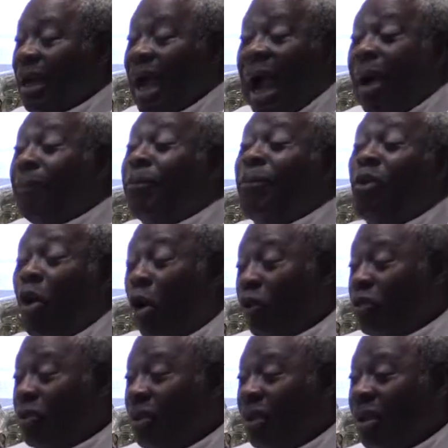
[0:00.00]
I'm God,
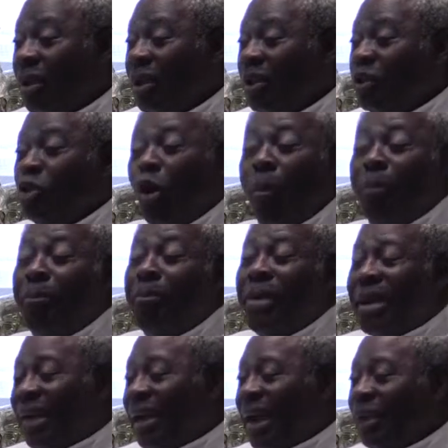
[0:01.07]
your
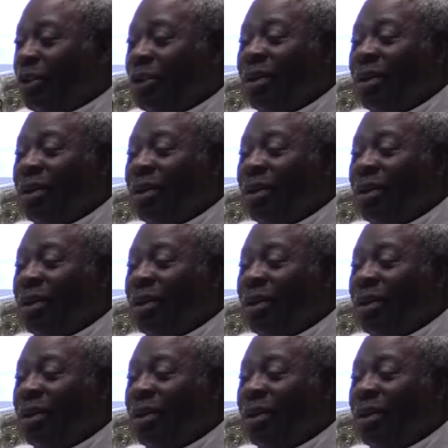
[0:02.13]
maker.